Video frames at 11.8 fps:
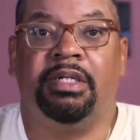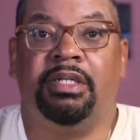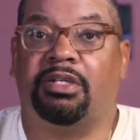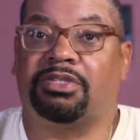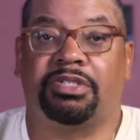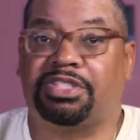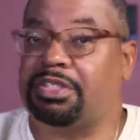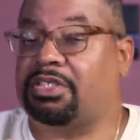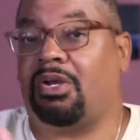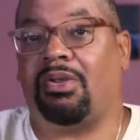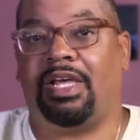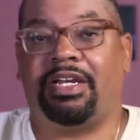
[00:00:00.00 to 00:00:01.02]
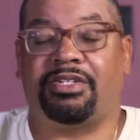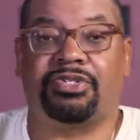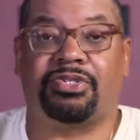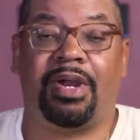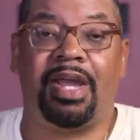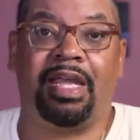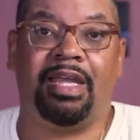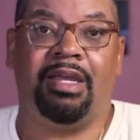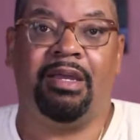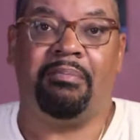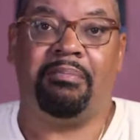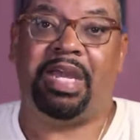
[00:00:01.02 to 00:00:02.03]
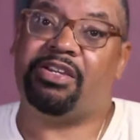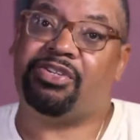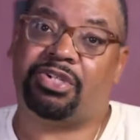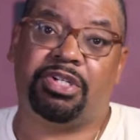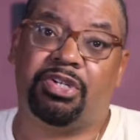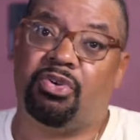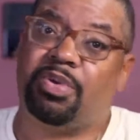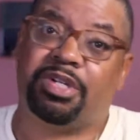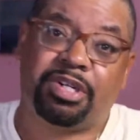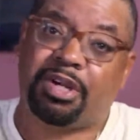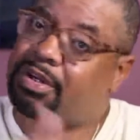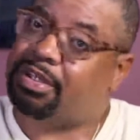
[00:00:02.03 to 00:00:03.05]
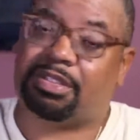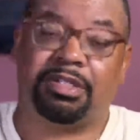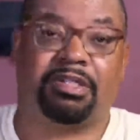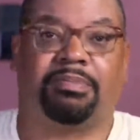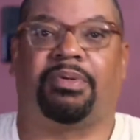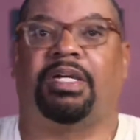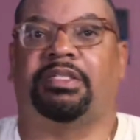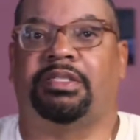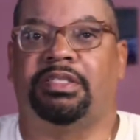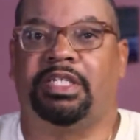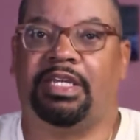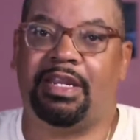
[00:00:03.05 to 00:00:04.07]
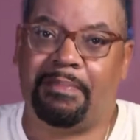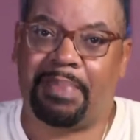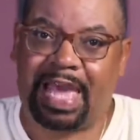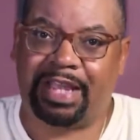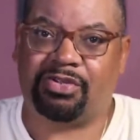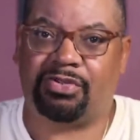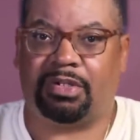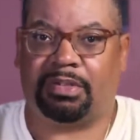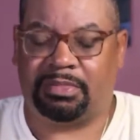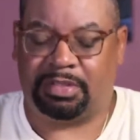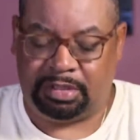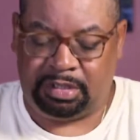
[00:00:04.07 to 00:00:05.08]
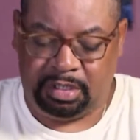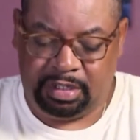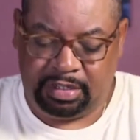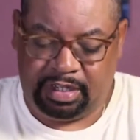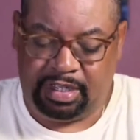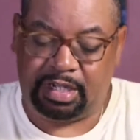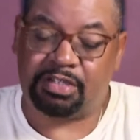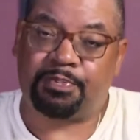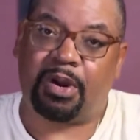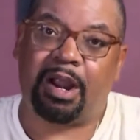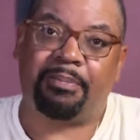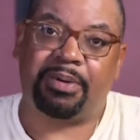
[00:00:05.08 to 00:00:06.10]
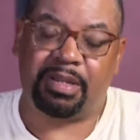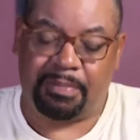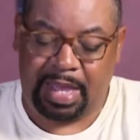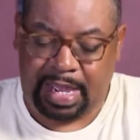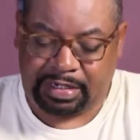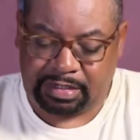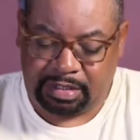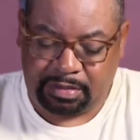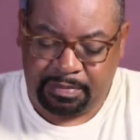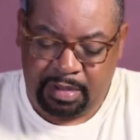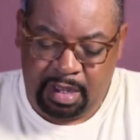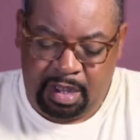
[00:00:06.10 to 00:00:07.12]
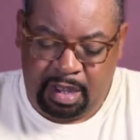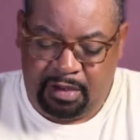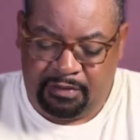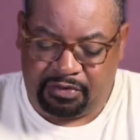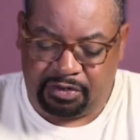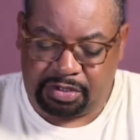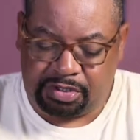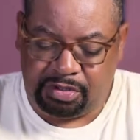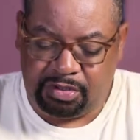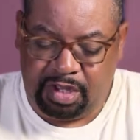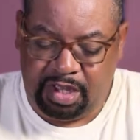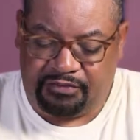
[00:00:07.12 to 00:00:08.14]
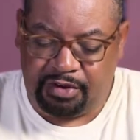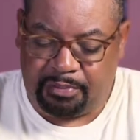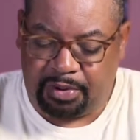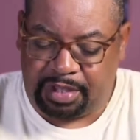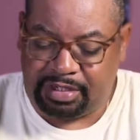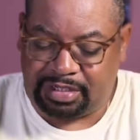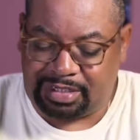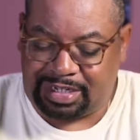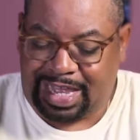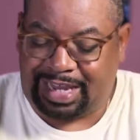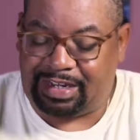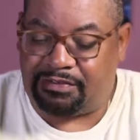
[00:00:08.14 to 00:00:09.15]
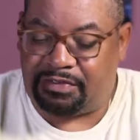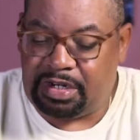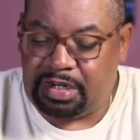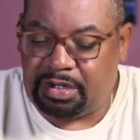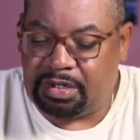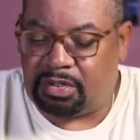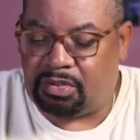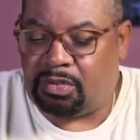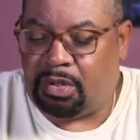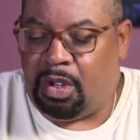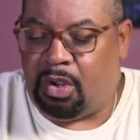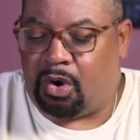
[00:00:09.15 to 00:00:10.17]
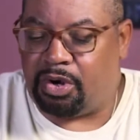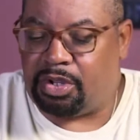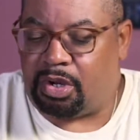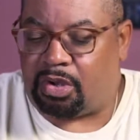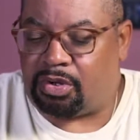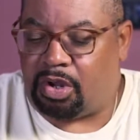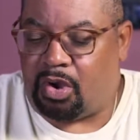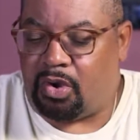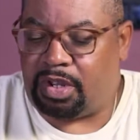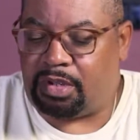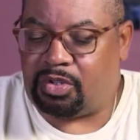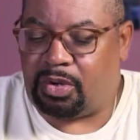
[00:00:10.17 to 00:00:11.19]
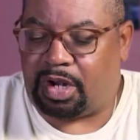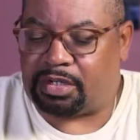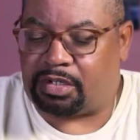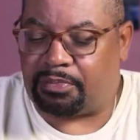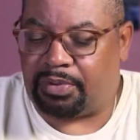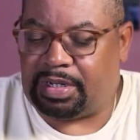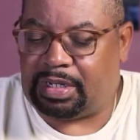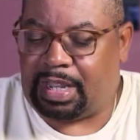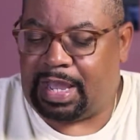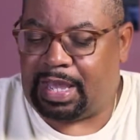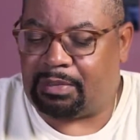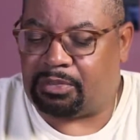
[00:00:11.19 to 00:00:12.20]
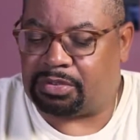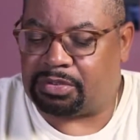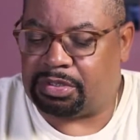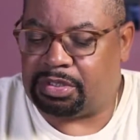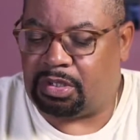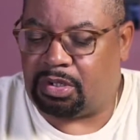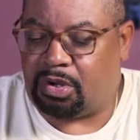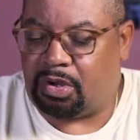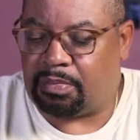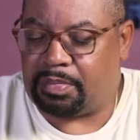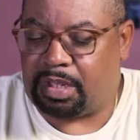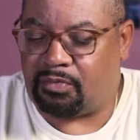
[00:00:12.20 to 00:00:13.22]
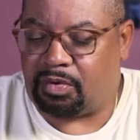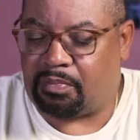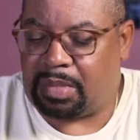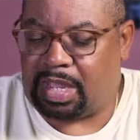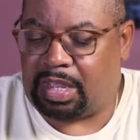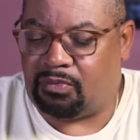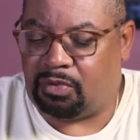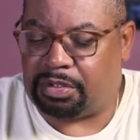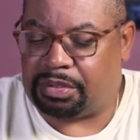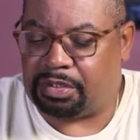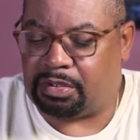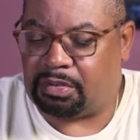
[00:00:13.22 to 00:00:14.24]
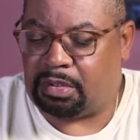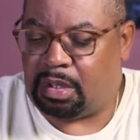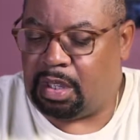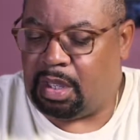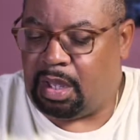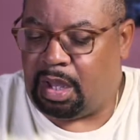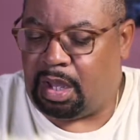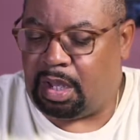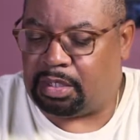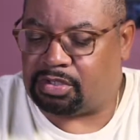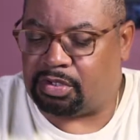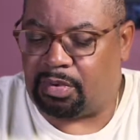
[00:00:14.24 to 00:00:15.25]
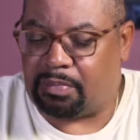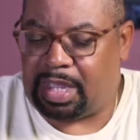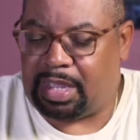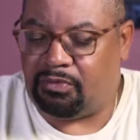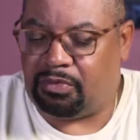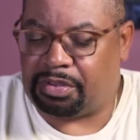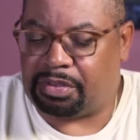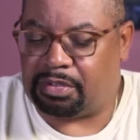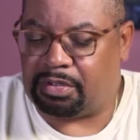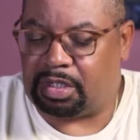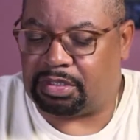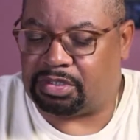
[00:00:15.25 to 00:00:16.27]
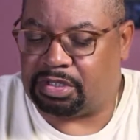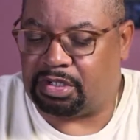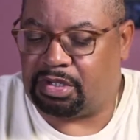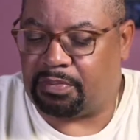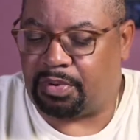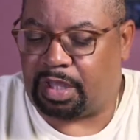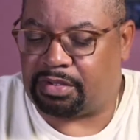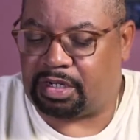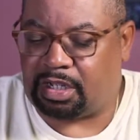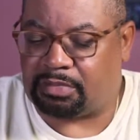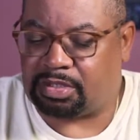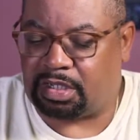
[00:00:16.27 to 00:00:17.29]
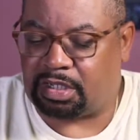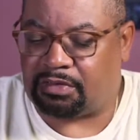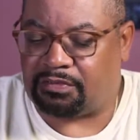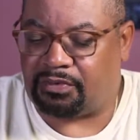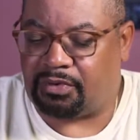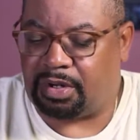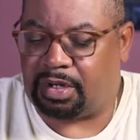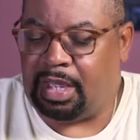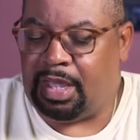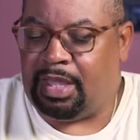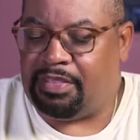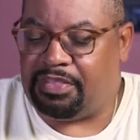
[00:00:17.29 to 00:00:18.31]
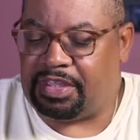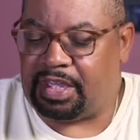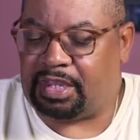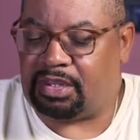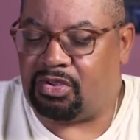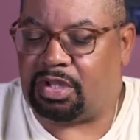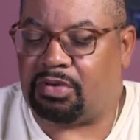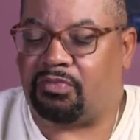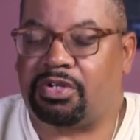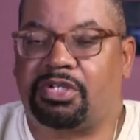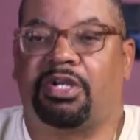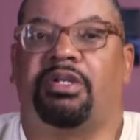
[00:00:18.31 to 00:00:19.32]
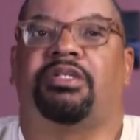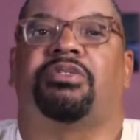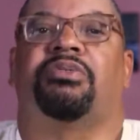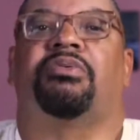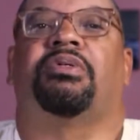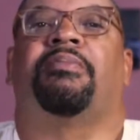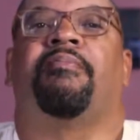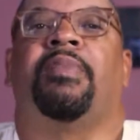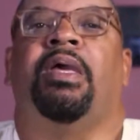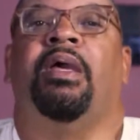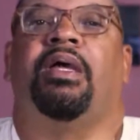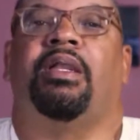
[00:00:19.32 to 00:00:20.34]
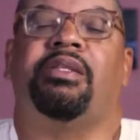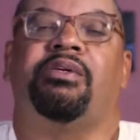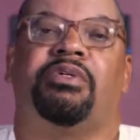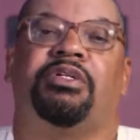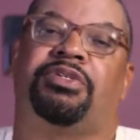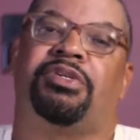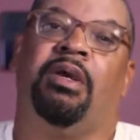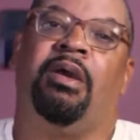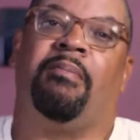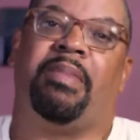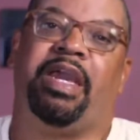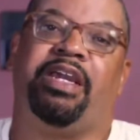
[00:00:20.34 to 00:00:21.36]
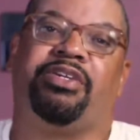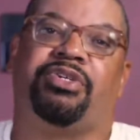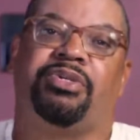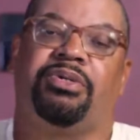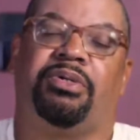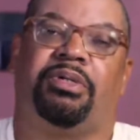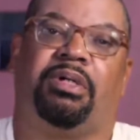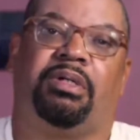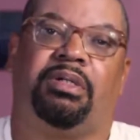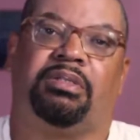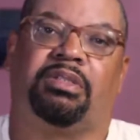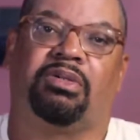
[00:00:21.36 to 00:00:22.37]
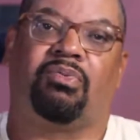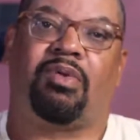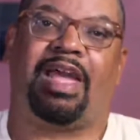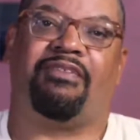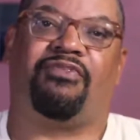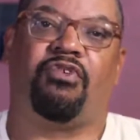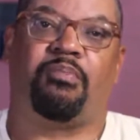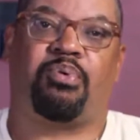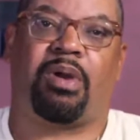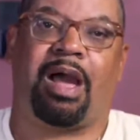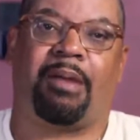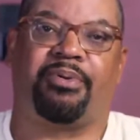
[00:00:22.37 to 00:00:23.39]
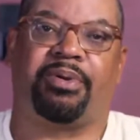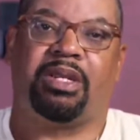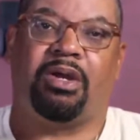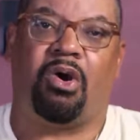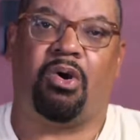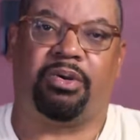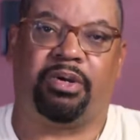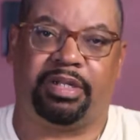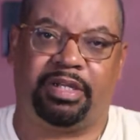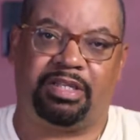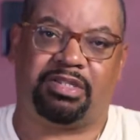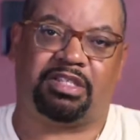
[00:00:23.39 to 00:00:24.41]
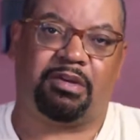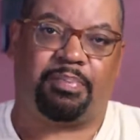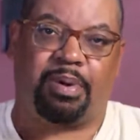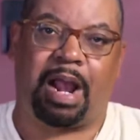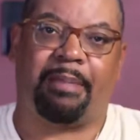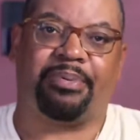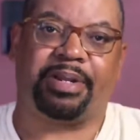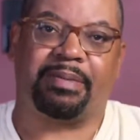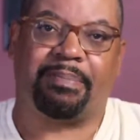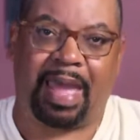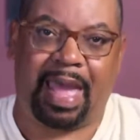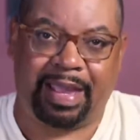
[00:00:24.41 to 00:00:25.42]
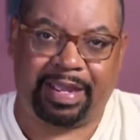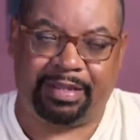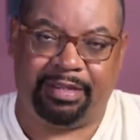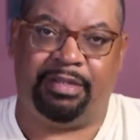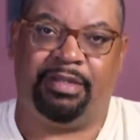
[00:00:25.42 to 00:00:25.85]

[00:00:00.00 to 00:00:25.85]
So just don't let it stray. Make sure you return it to your brother. Get it back to him. Get his property back to him. Verse 2, if your brother does not live near you or you don't know him, you are to bring the animal to your home and remain with you until your brother comes looking for it. Then you can return it to him. In other words, make sure the rightful property owner gets their property back.